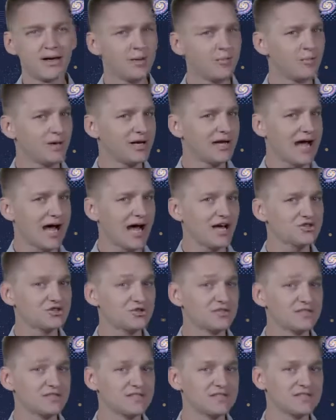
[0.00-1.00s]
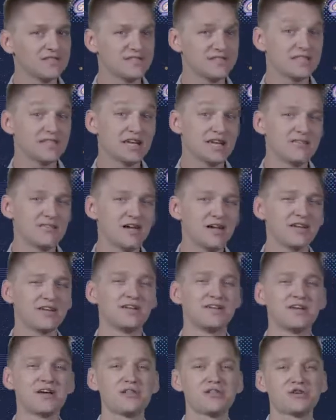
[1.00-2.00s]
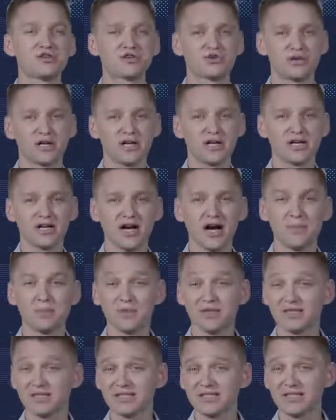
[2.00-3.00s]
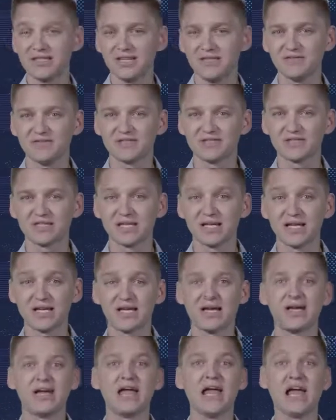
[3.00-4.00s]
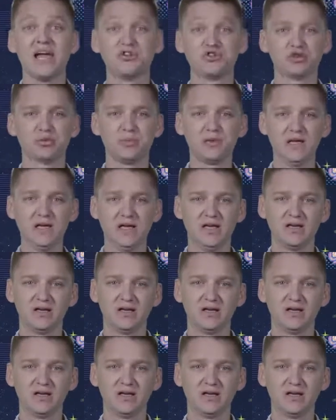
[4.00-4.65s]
but astrophysicists have yet another trick up their sleeves: entropy.